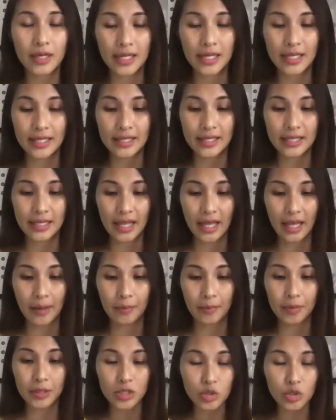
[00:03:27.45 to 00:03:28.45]
in their
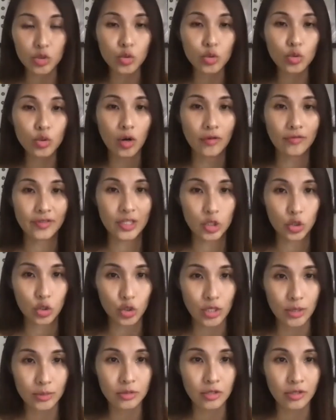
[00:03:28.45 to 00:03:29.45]
pursuit of the
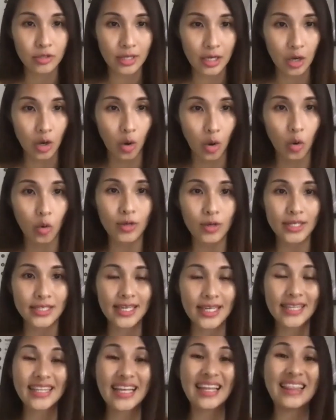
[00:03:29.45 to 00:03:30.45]
dreams or the goal is
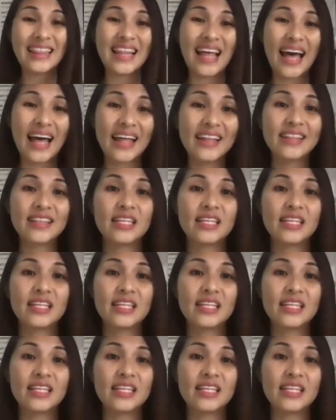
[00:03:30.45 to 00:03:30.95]
that they let